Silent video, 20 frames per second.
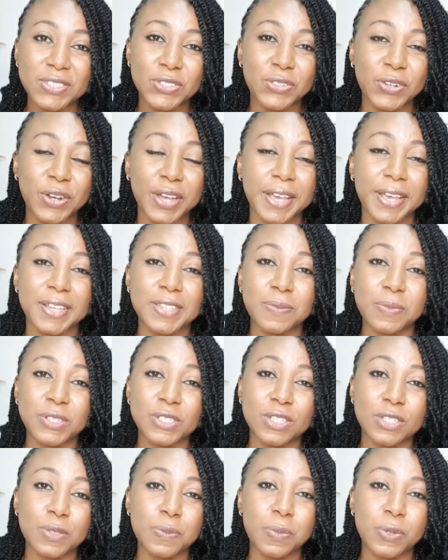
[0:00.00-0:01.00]
dry as
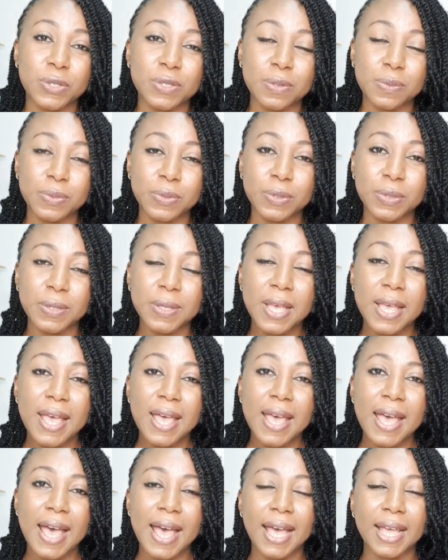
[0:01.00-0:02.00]
much as possible.
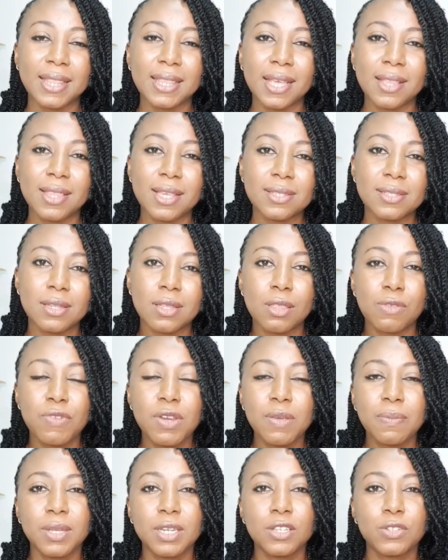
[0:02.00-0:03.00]
And then there's a
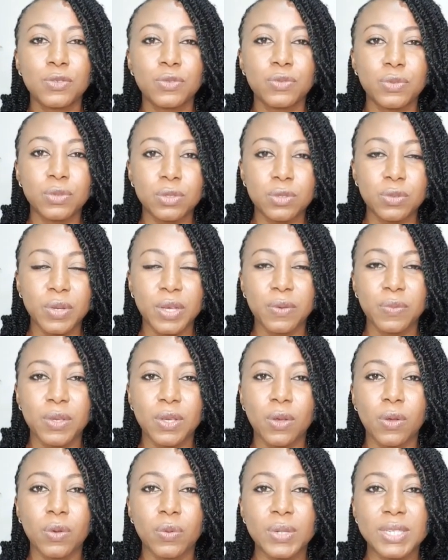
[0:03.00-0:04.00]
3-minute rule where we
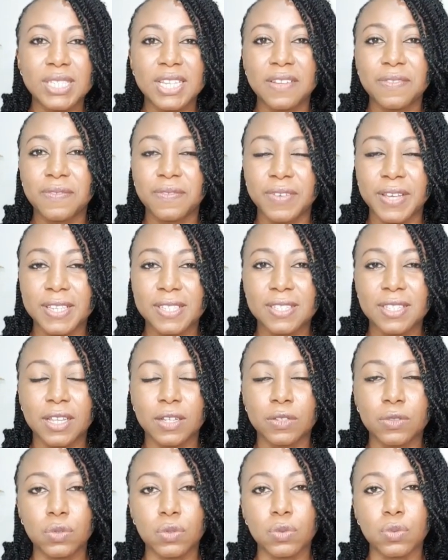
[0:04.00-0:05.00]
always advise
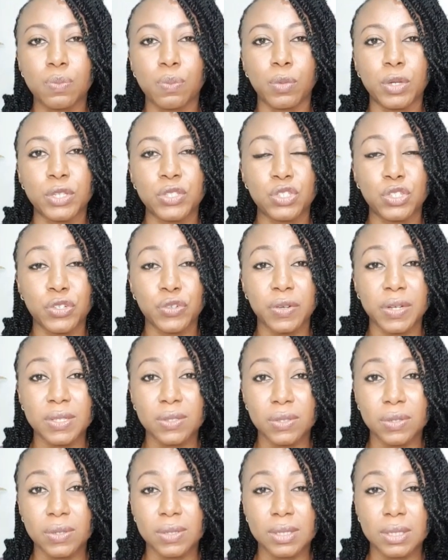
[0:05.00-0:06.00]
that you
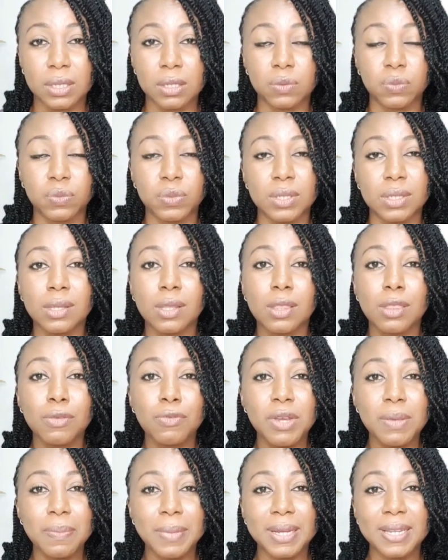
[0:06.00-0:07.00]
moisturize your skin within
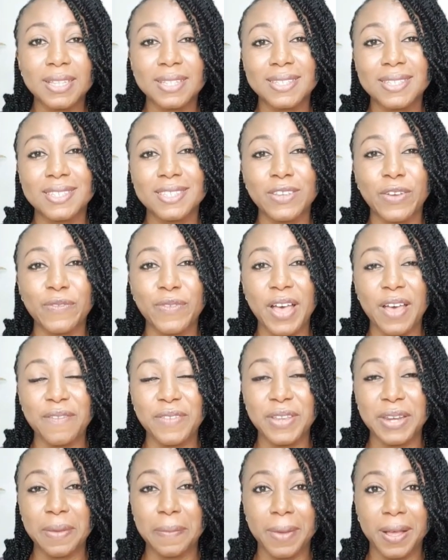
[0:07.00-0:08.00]
3 minutes of
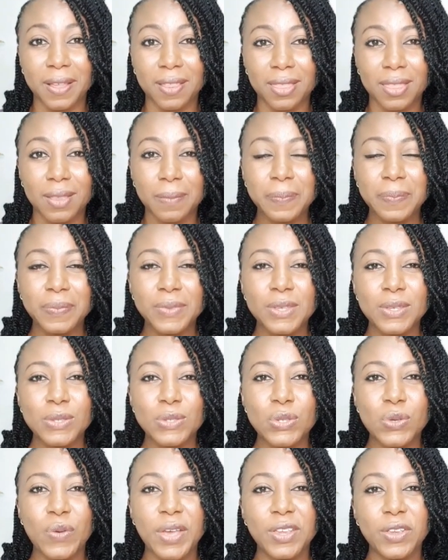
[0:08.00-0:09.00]
having a bath.
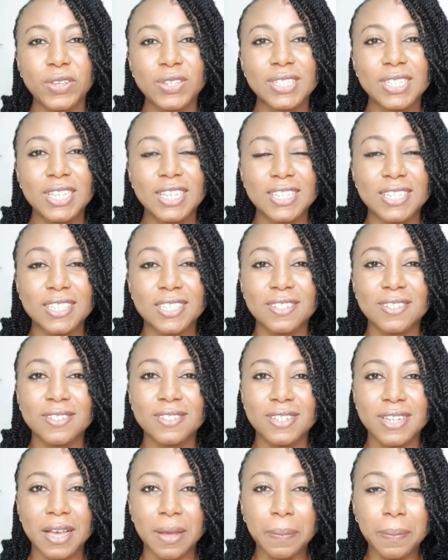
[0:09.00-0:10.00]
So when your skin is still
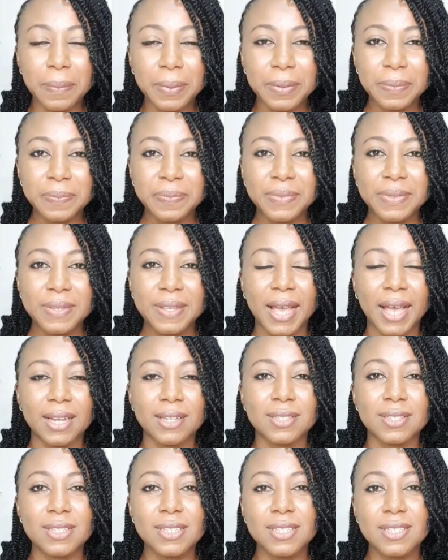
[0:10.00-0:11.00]
damp and
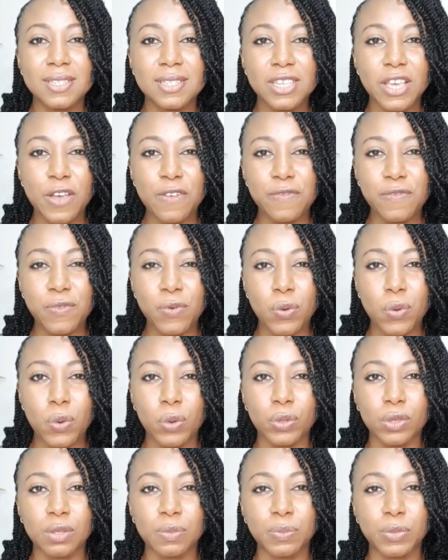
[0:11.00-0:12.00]
it's easier for
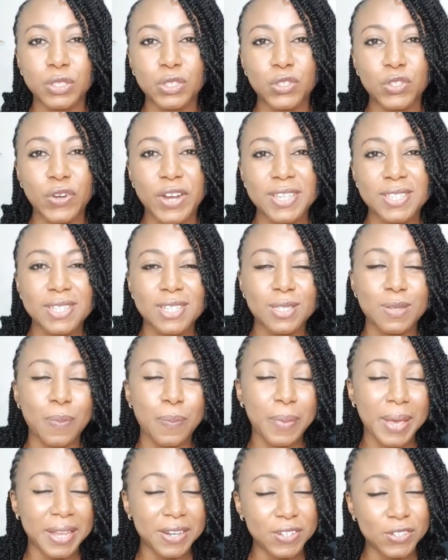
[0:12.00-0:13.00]
the moisturizer to
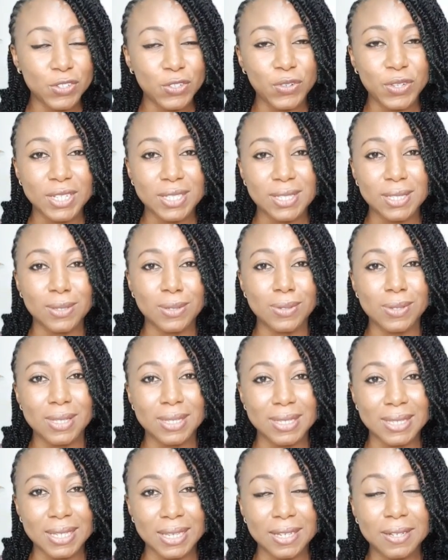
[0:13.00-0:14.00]
penetrate into the
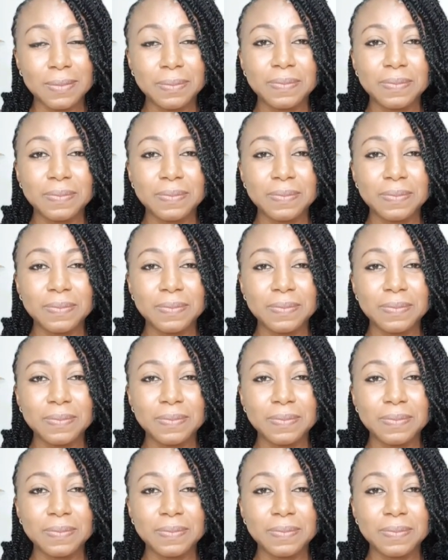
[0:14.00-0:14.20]
skin,